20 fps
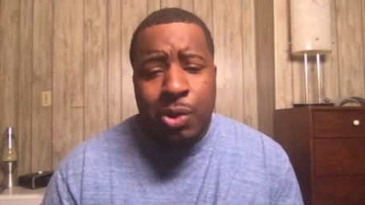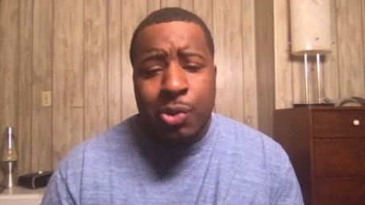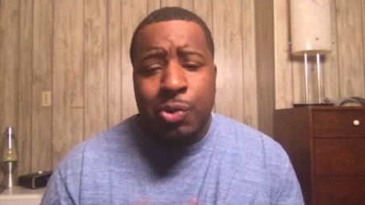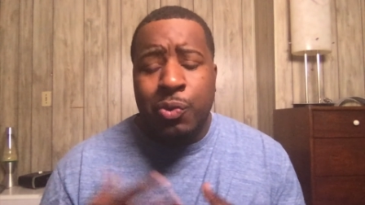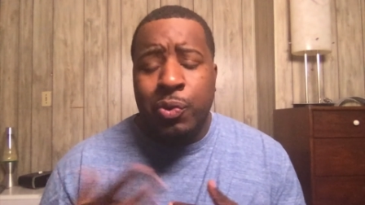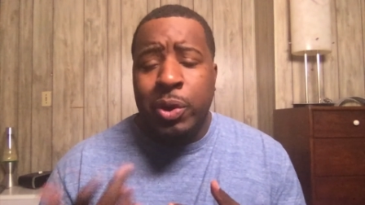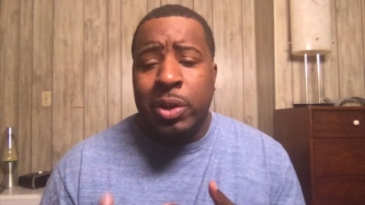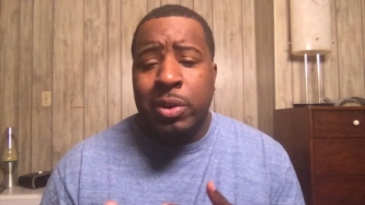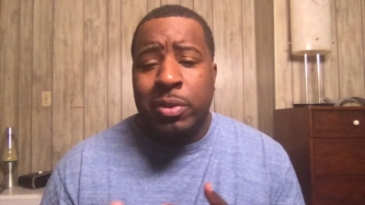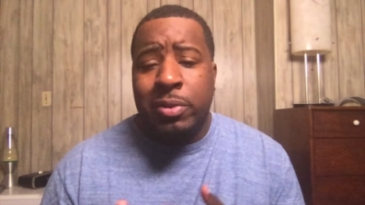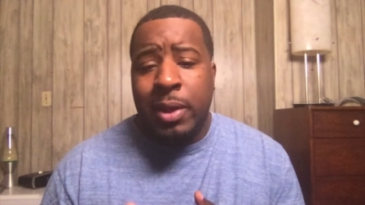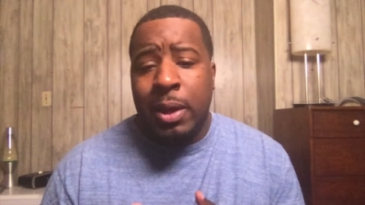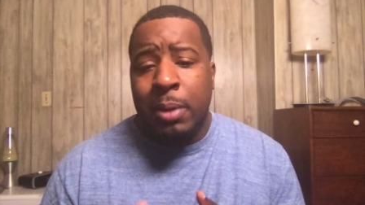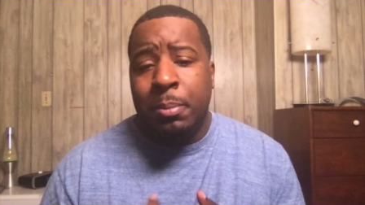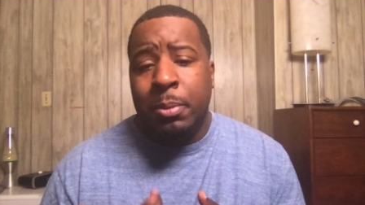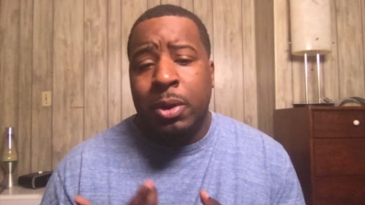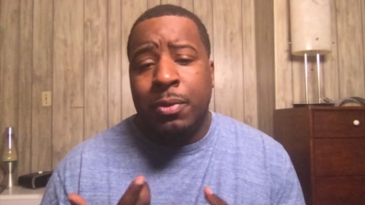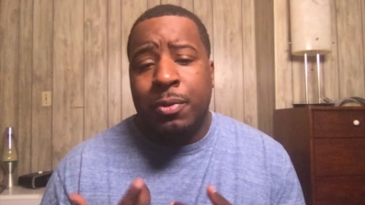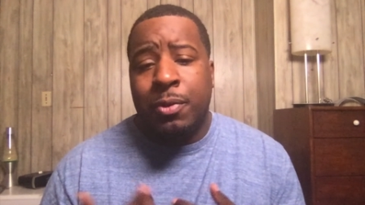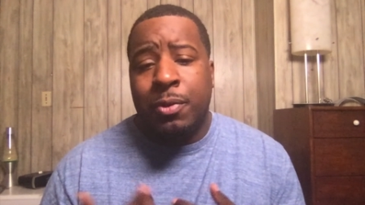
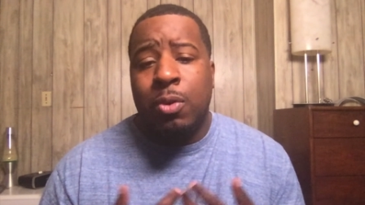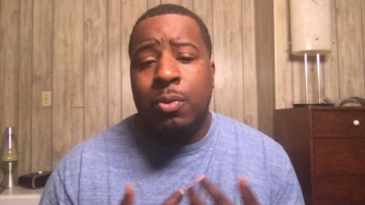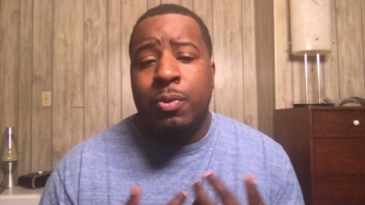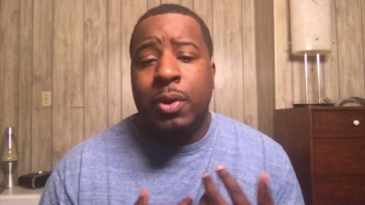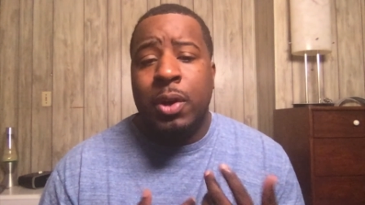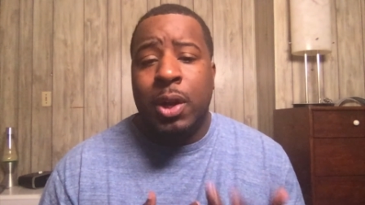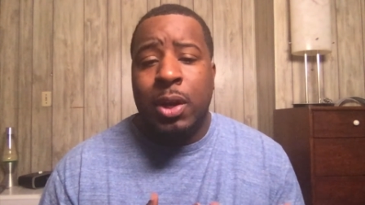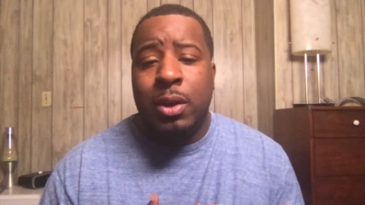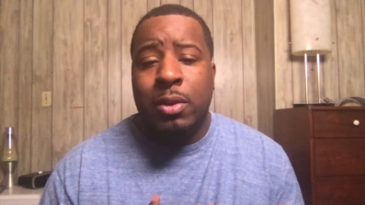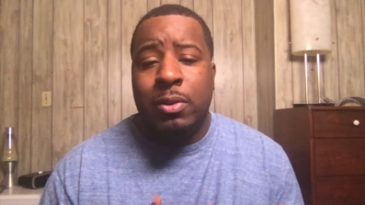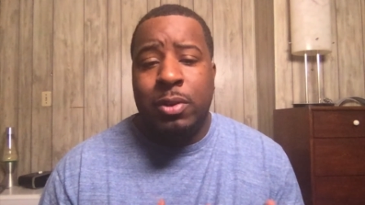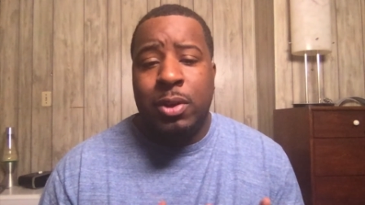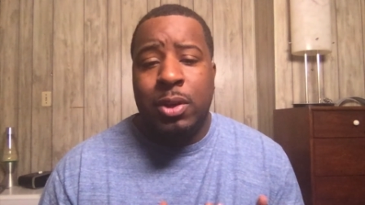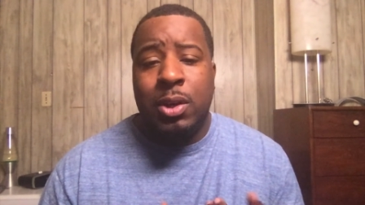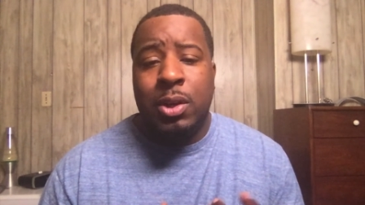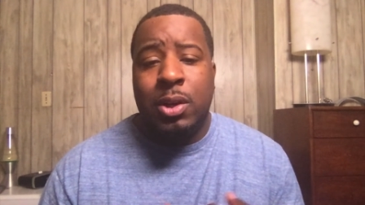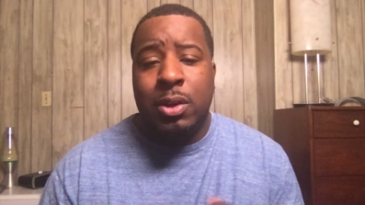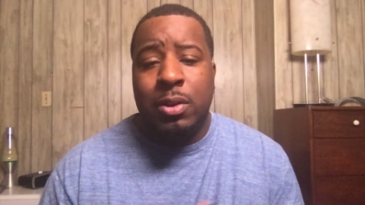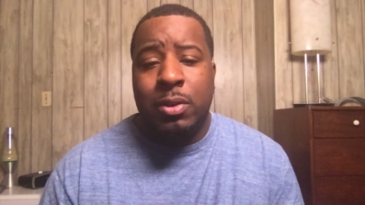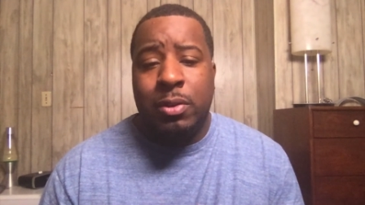reinstatement of covid-19
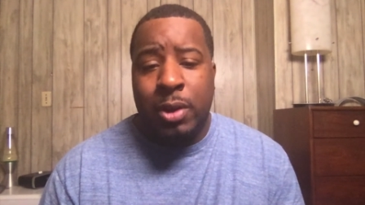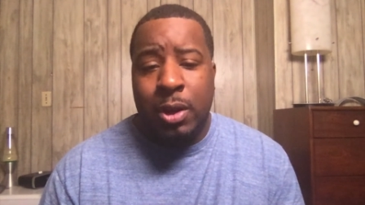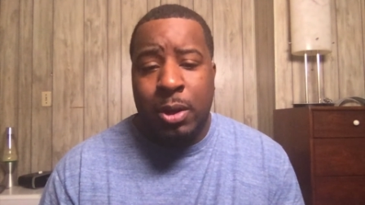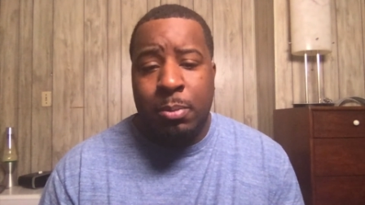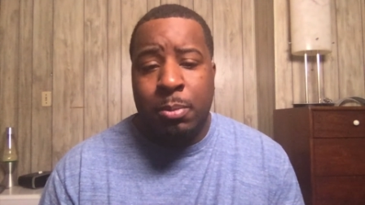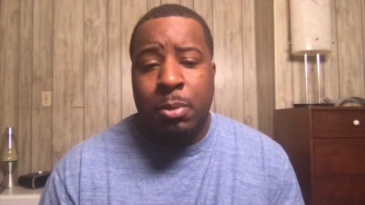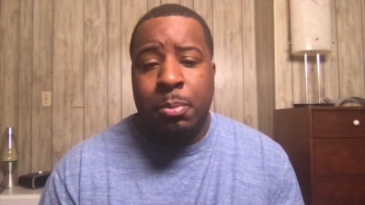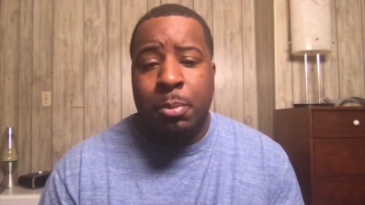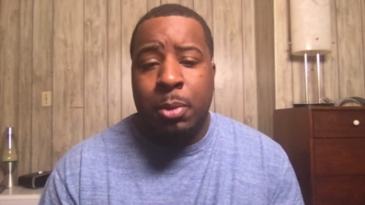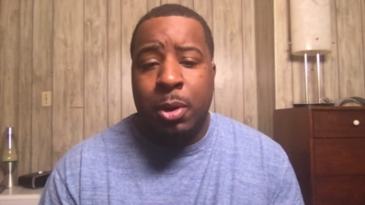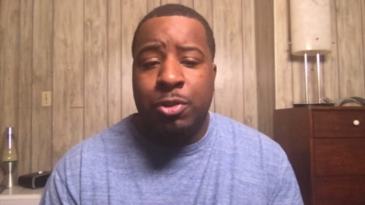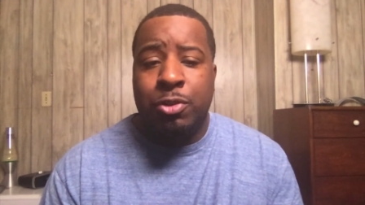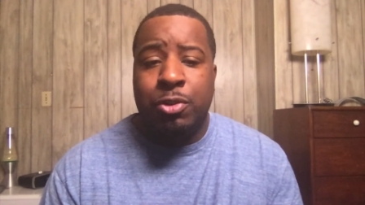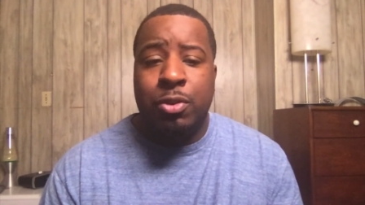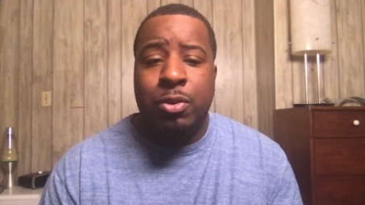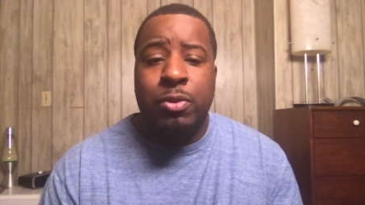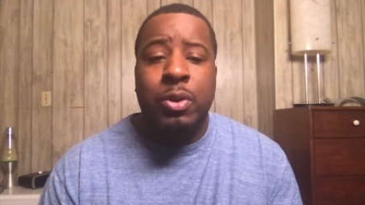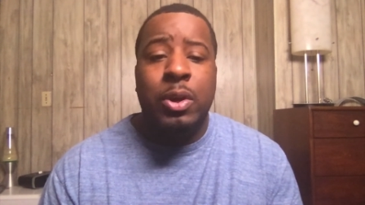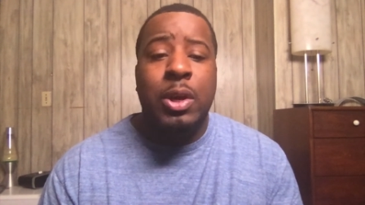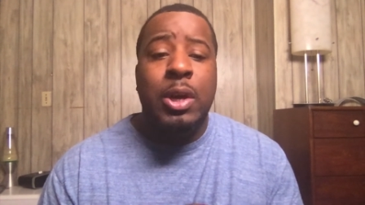containment
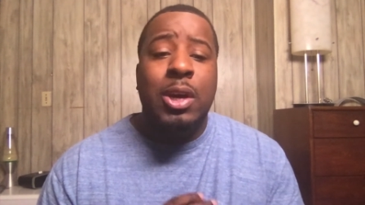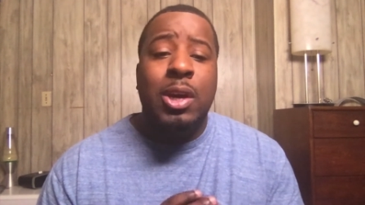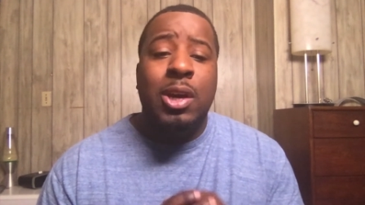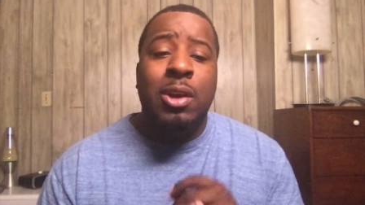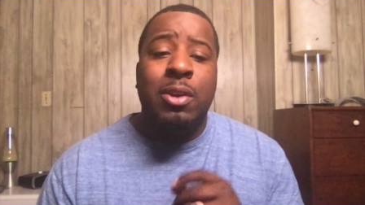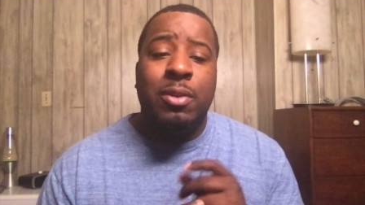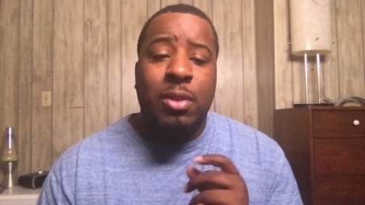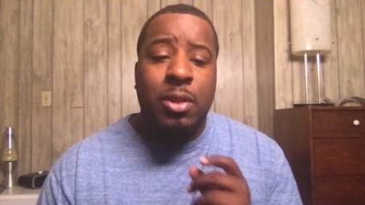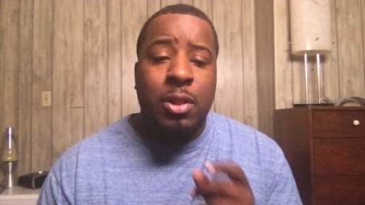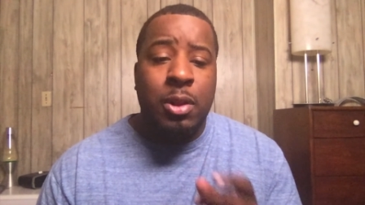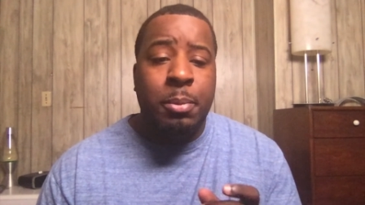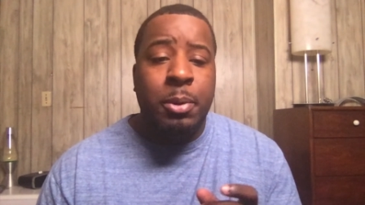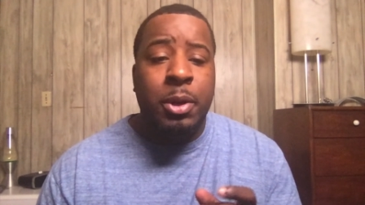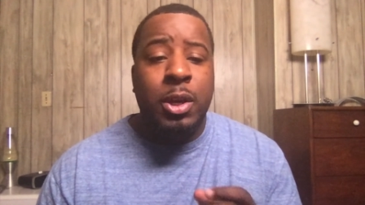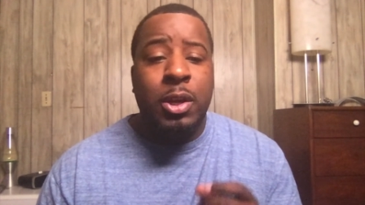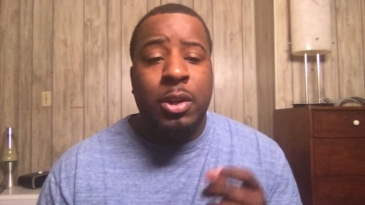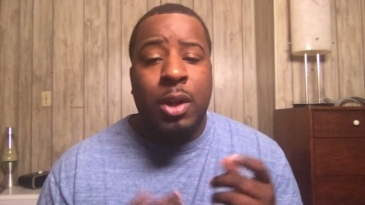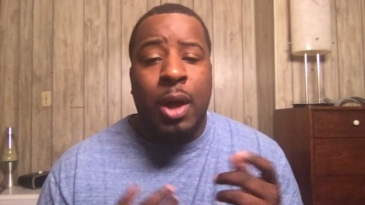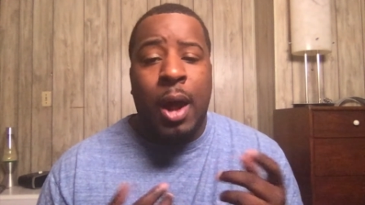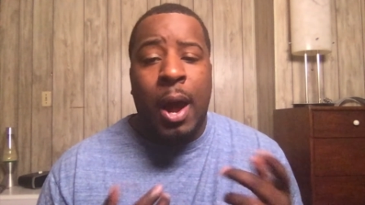measures is
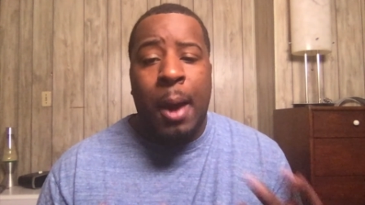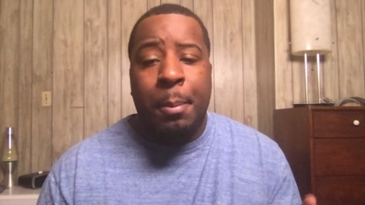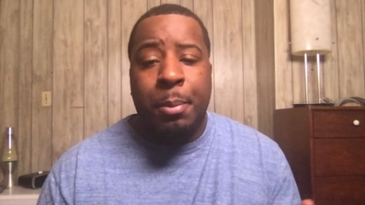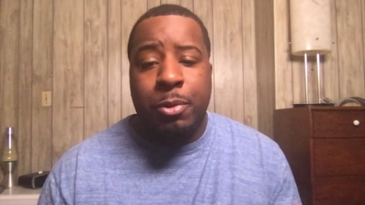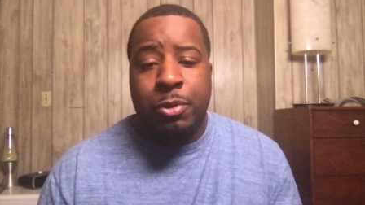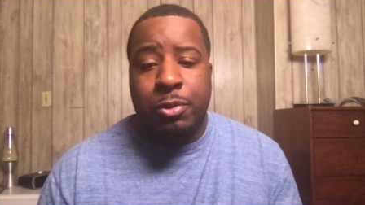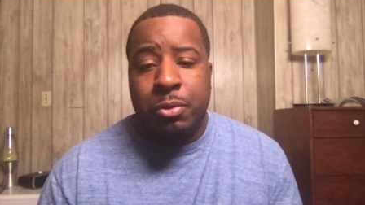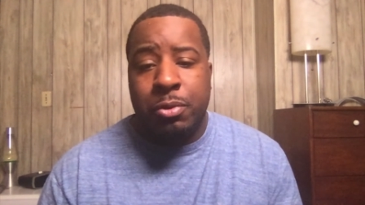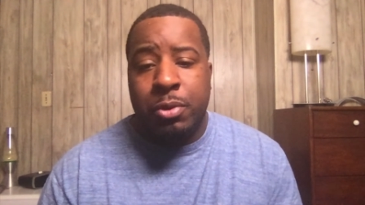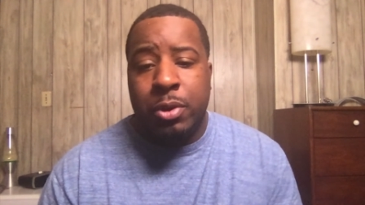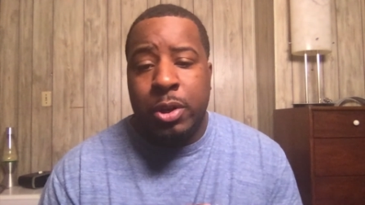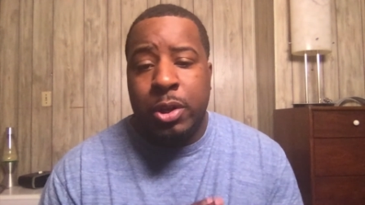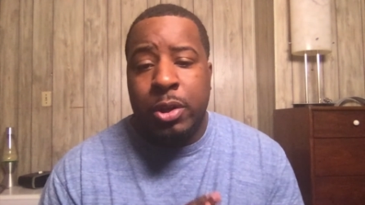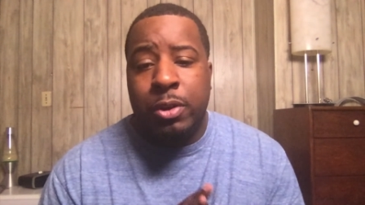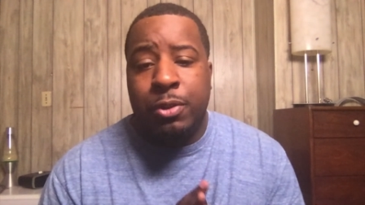limiting the opportunities